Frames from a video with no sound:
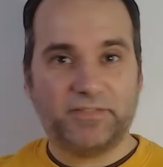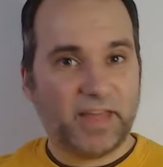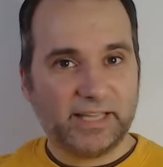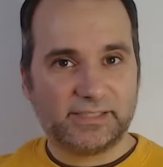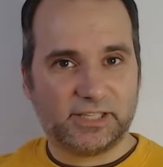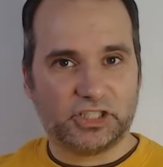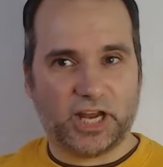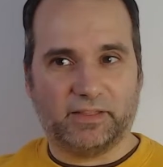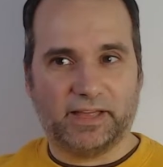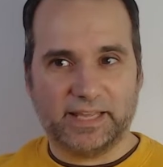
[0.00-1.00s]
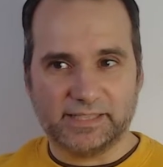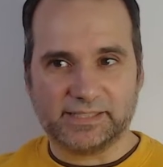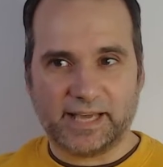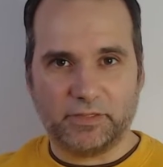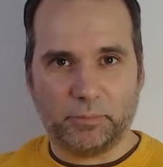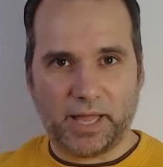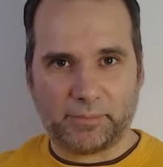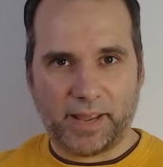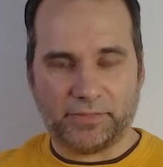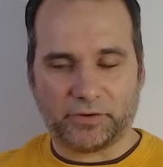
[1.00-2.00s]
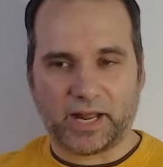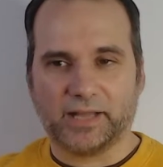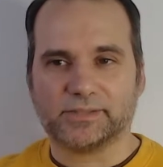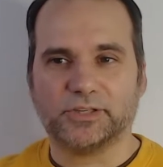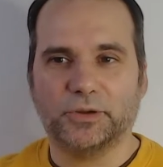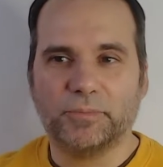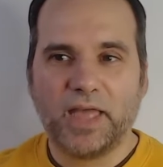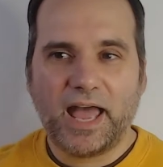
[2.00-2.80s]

if that is T'Challa inside the Black Panther costume.